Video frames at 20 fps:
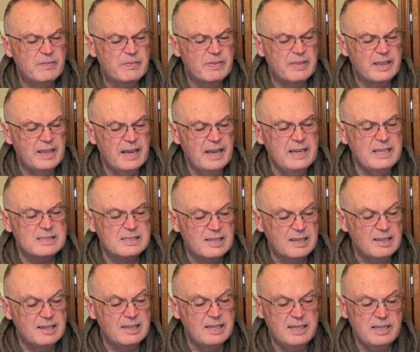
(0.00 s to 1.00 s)
That is
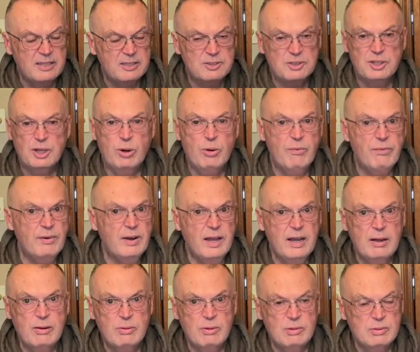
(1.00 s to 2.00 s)
clean. There's no
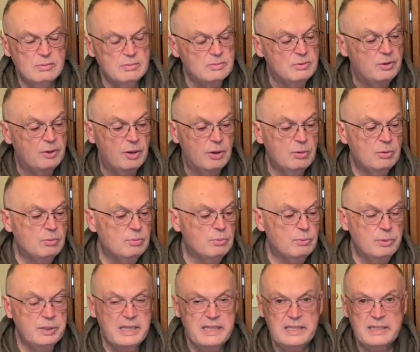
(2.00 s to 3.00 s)
flour, no
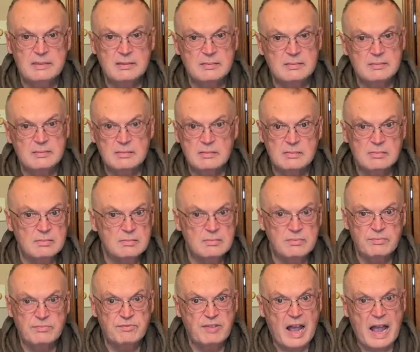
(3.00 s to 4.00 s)
wheat
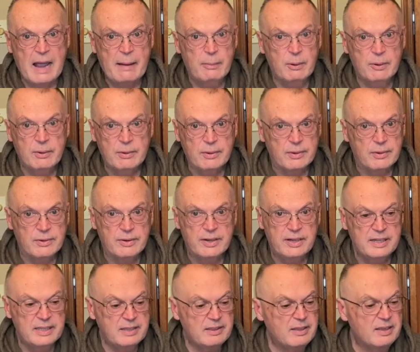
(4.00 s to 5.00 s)
fiber or
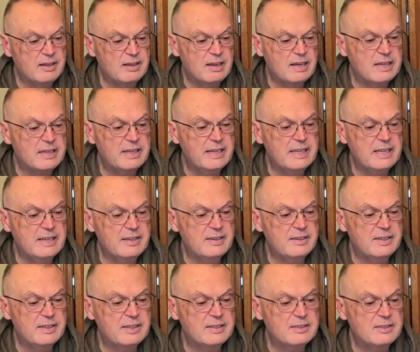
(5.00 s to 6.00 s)
anything like that in
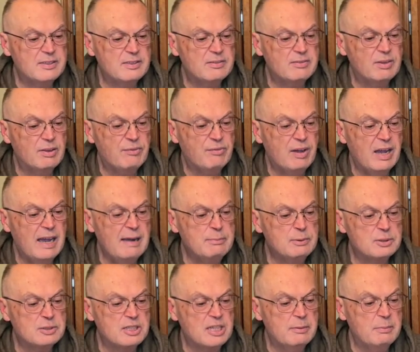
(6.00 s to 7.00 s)
there. The
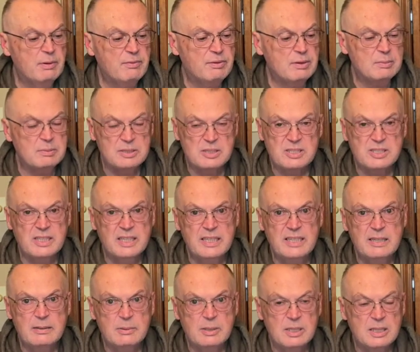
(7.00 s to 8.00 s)
fiber's coming from the
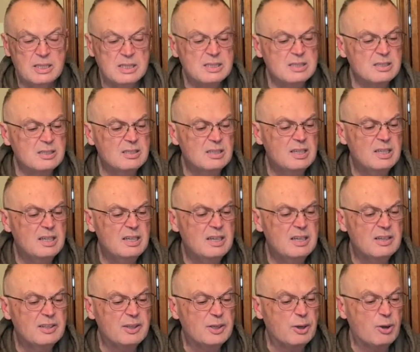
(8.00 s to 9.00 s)
psyllium husk.
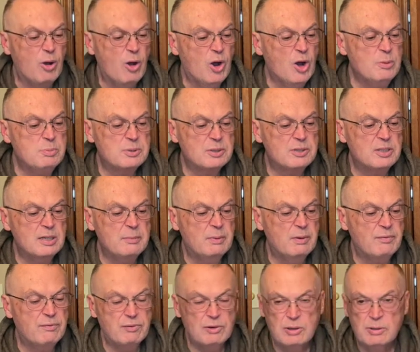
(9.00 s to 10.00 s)
The carbs are
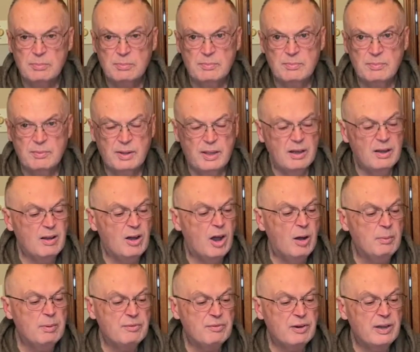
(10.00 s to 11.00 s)
coming from
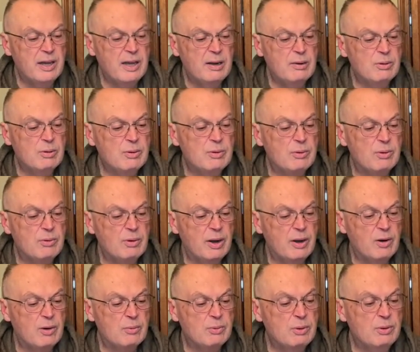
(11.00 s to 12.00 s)
almond flour or
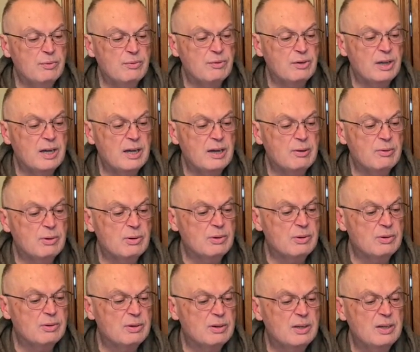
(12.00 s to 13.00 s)
arrowroot
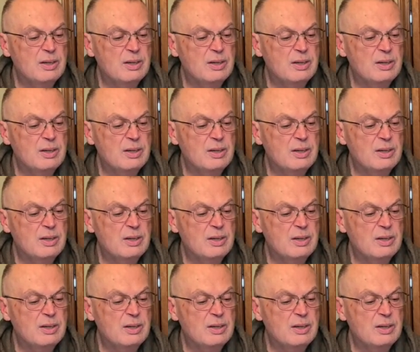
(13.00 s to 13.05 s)
flour,